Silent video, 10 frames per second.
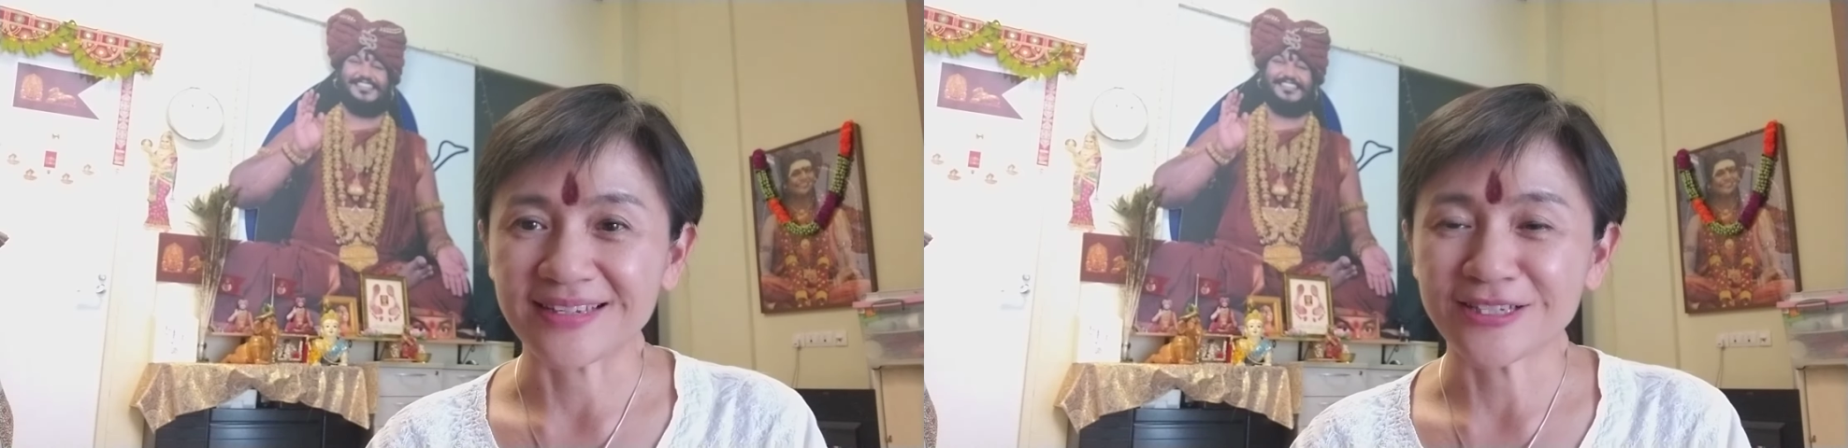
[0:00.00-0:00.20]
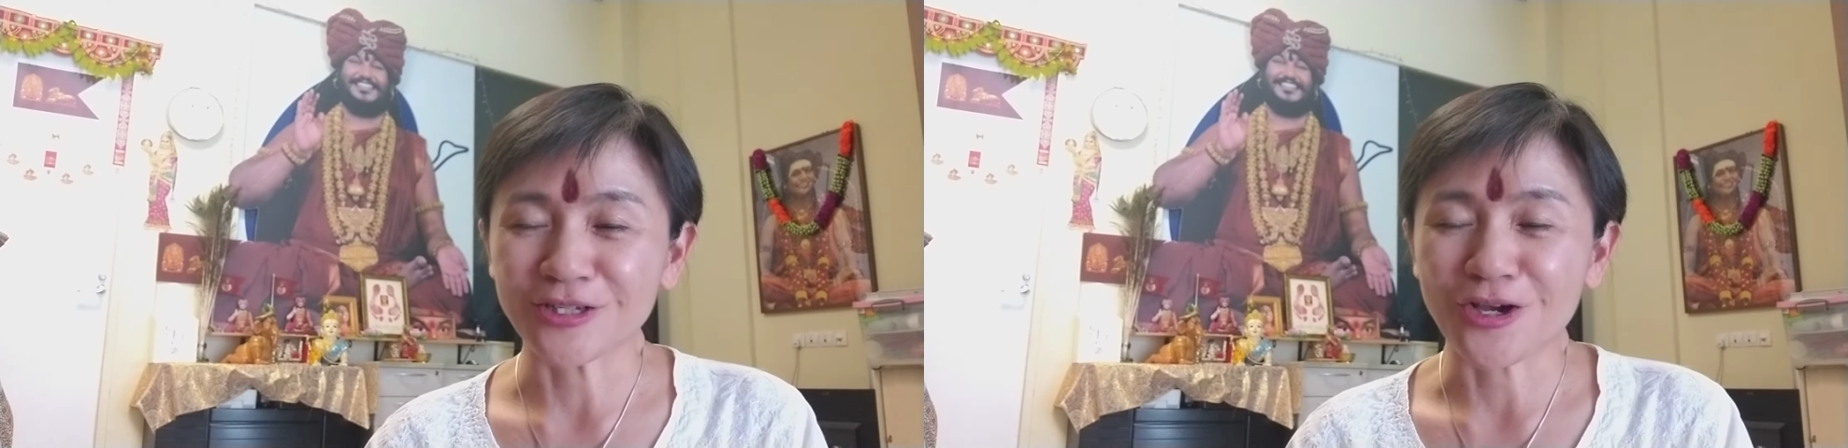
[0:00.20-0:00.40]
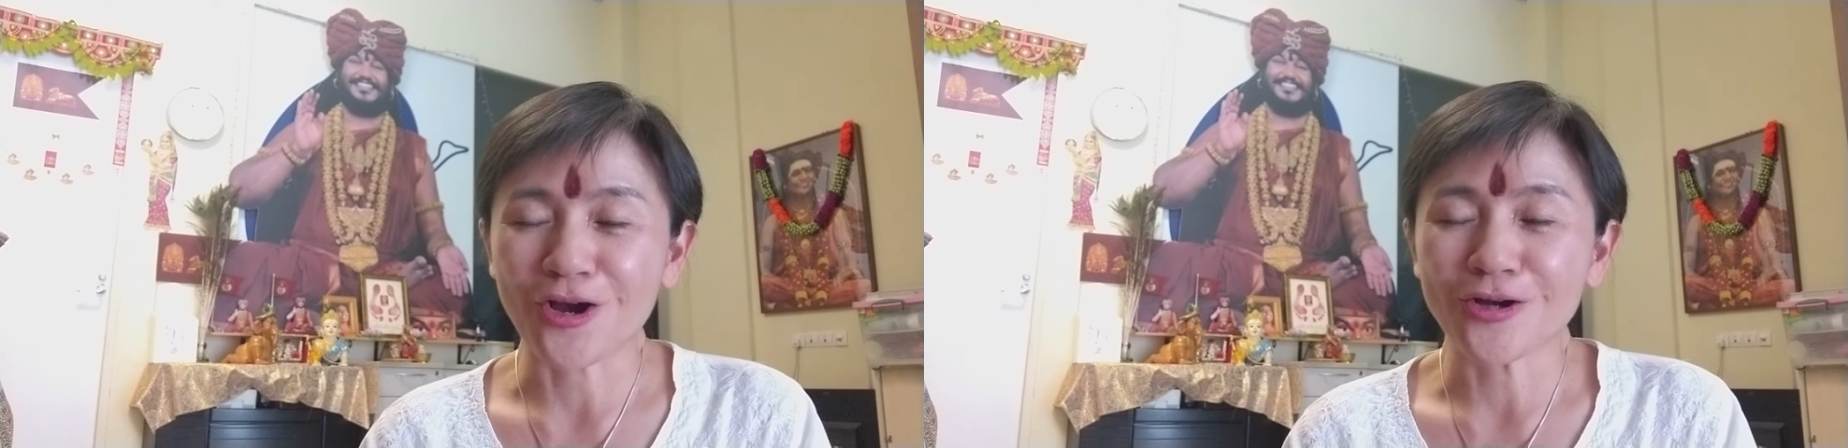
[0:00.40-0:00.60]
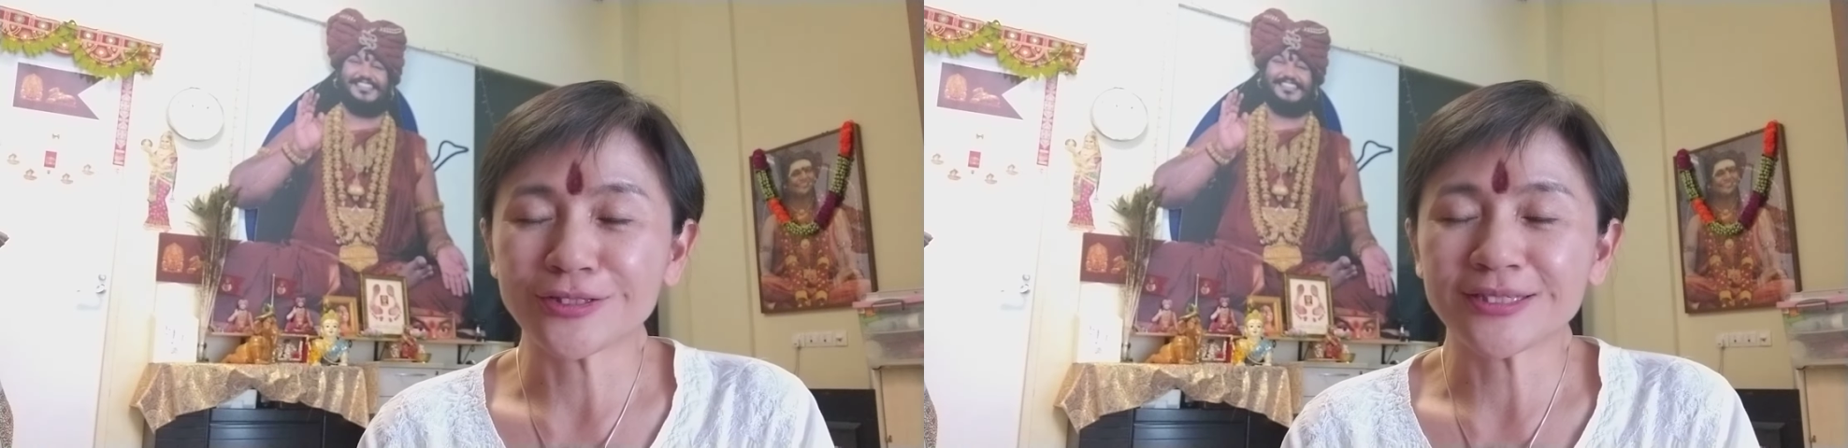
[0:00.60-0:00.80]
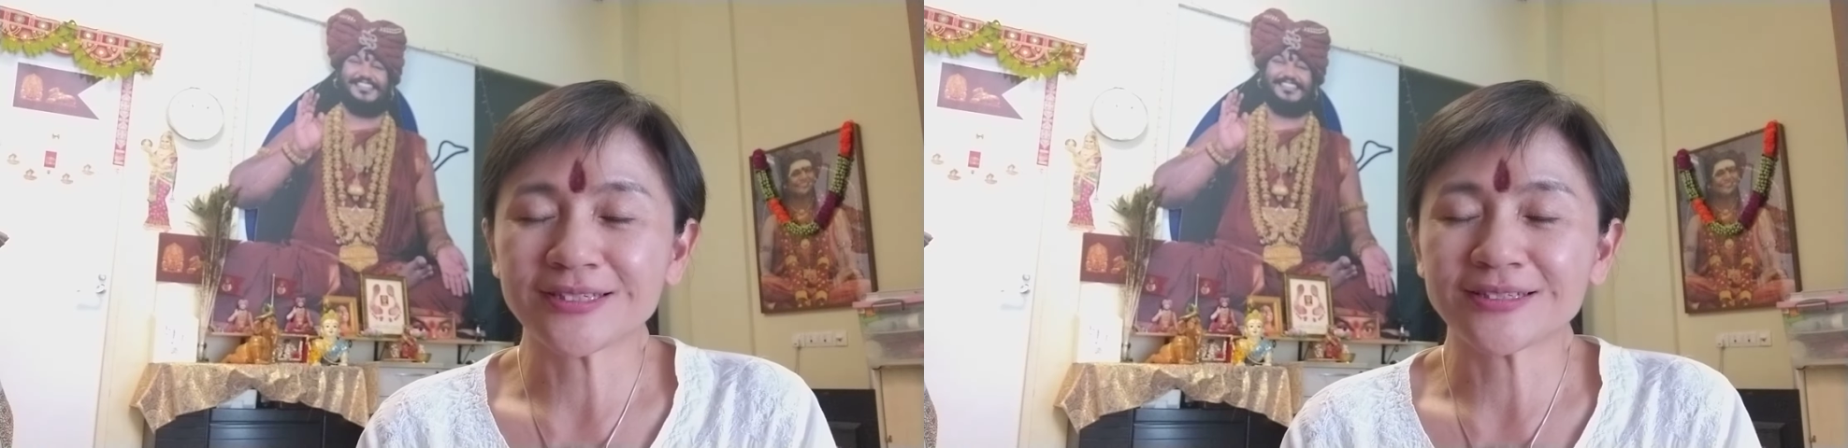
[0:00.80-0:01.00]
is a
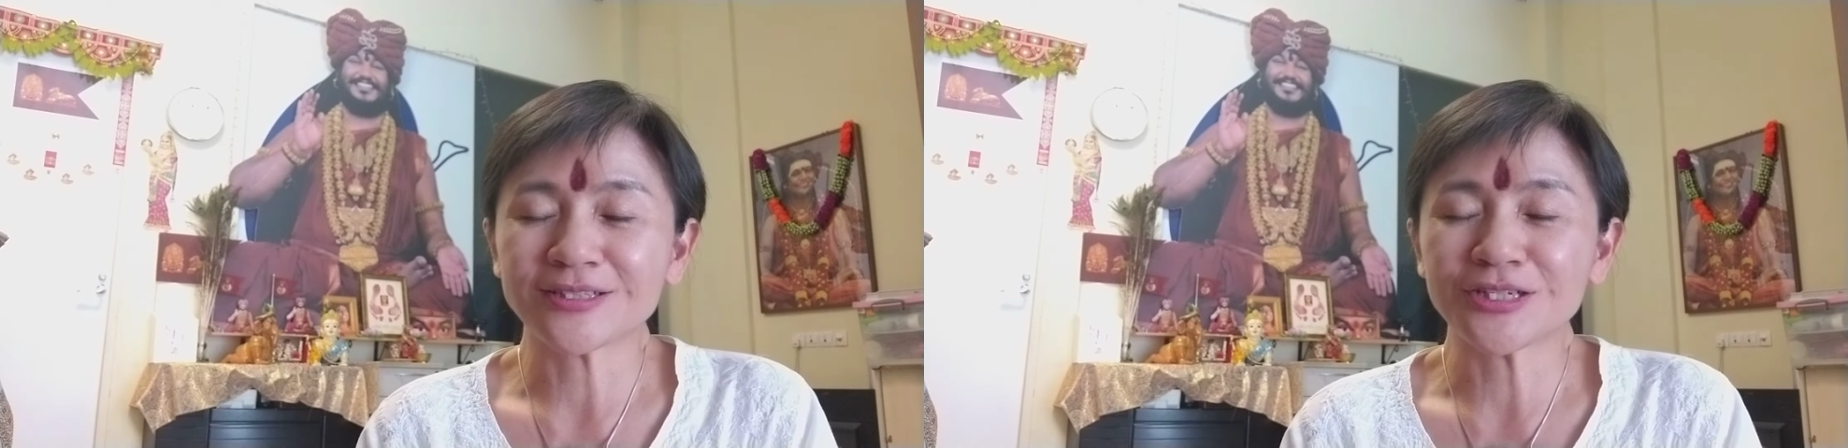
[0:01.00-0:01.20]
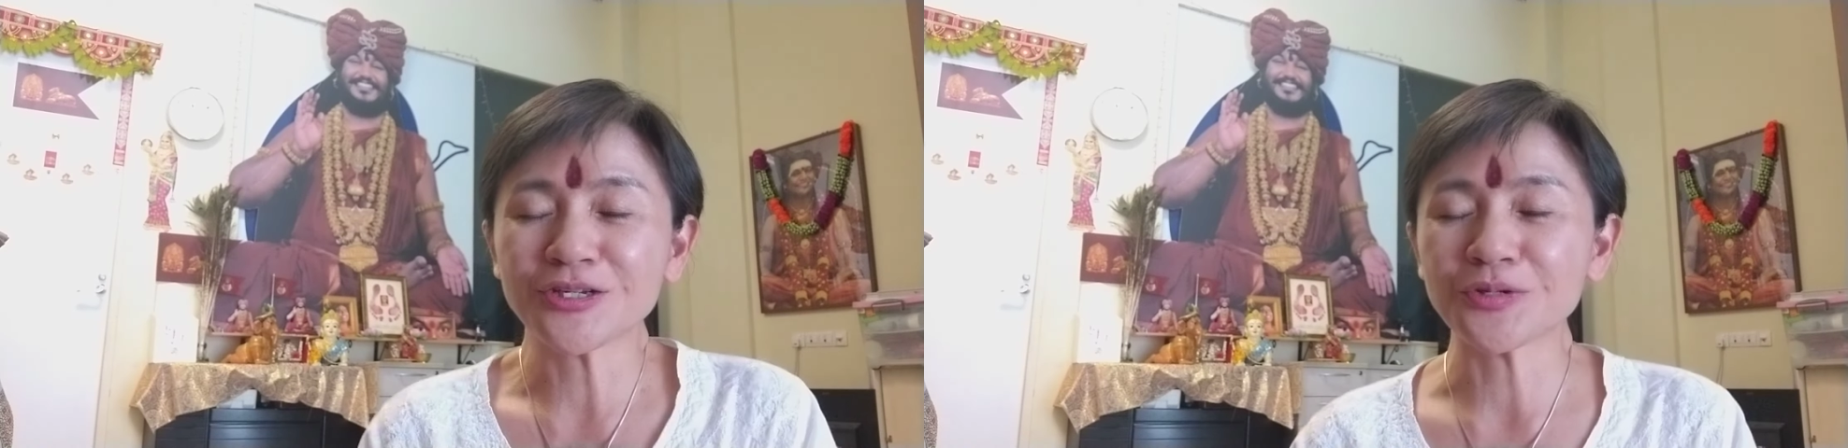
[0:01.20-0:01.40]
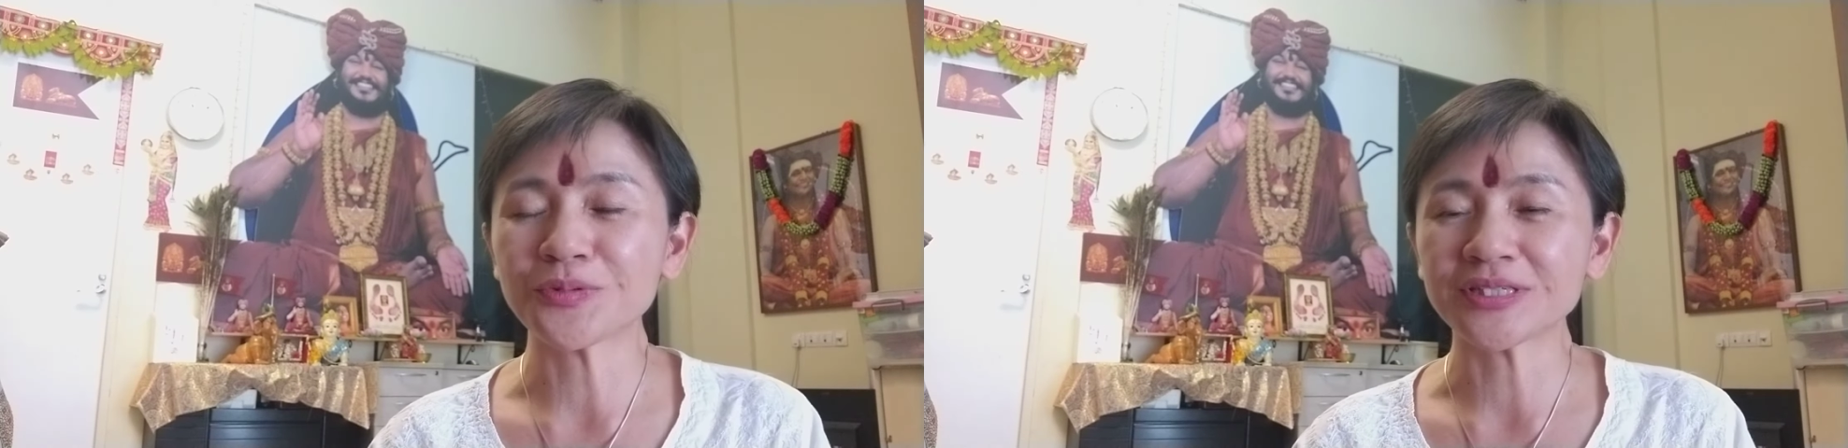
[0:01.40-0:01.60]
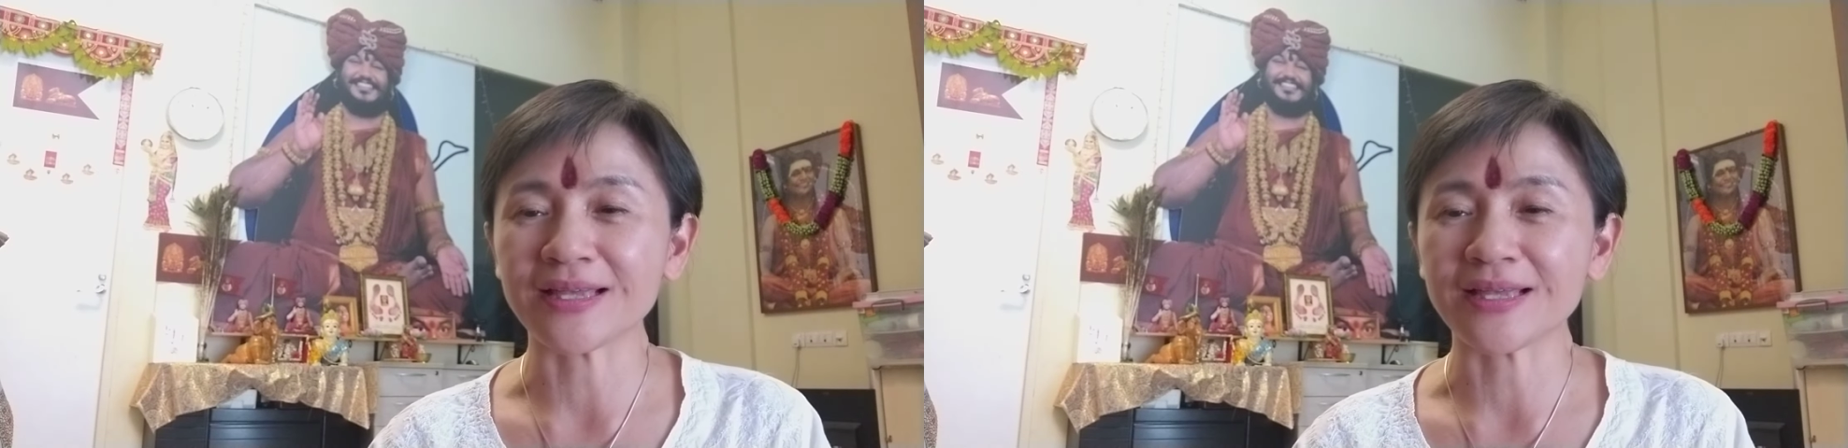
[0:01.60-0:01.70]
continuous